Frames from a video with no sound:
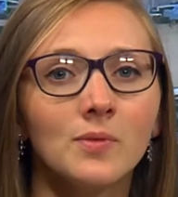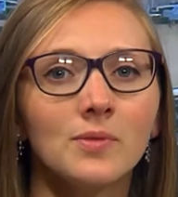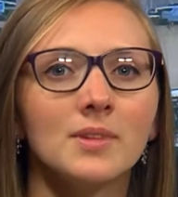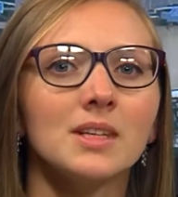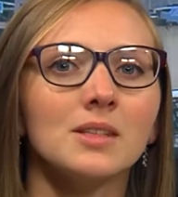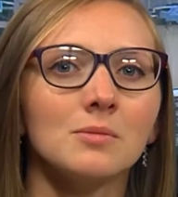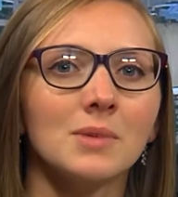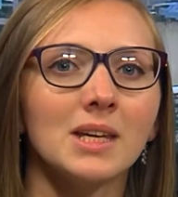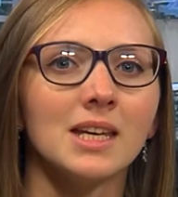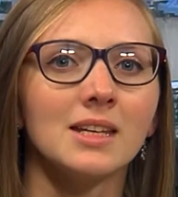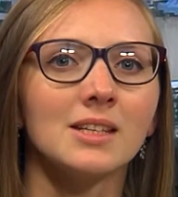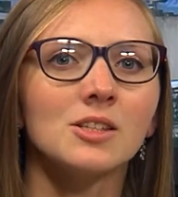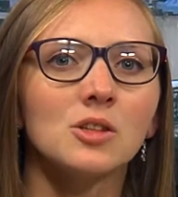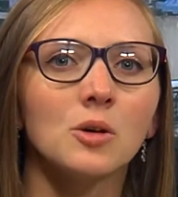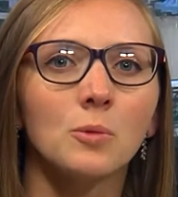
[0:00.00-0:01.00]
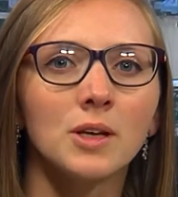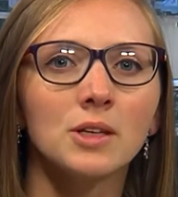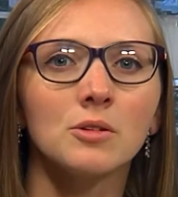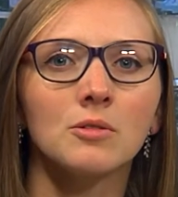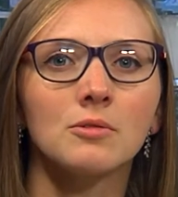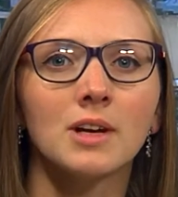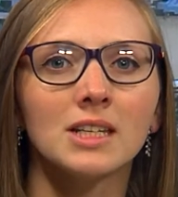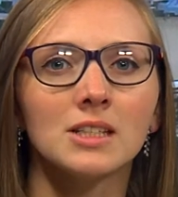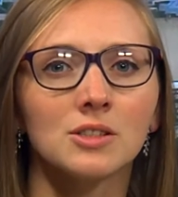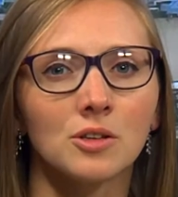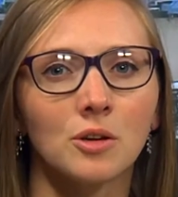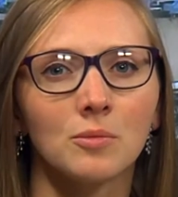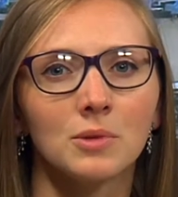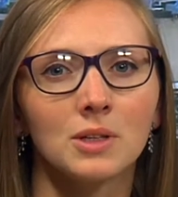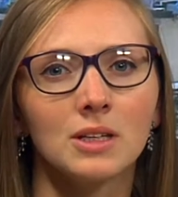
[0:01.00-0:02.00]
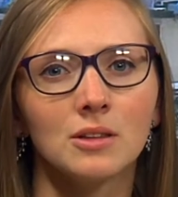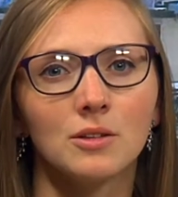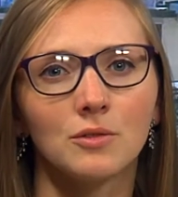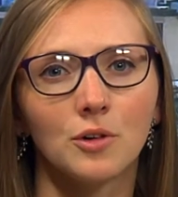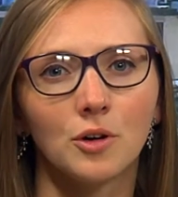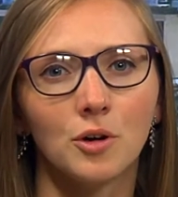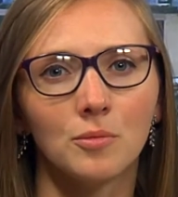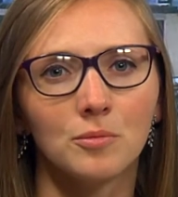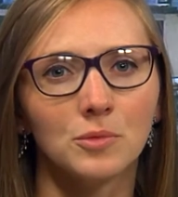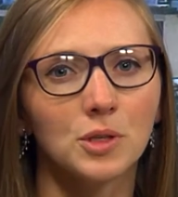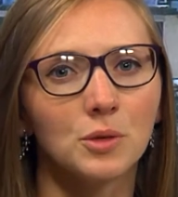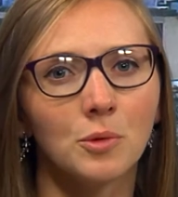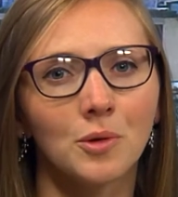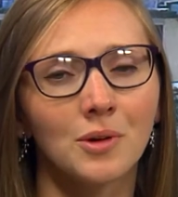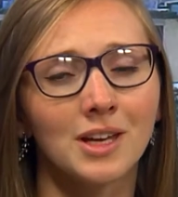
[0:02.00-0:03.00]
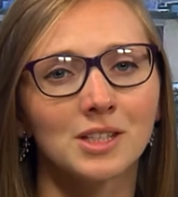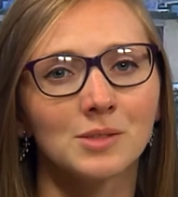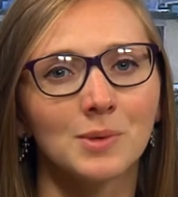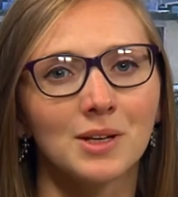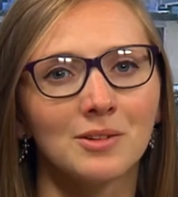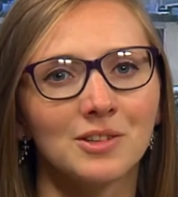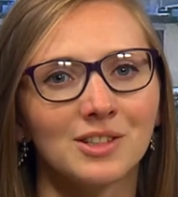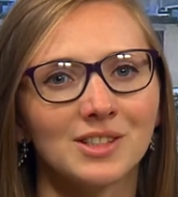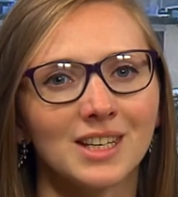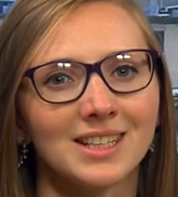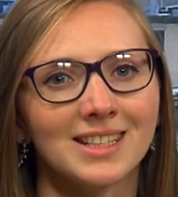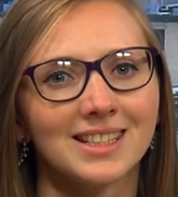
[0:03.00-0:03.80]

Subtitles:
This means that when you are ready to complete the form, you won't experience any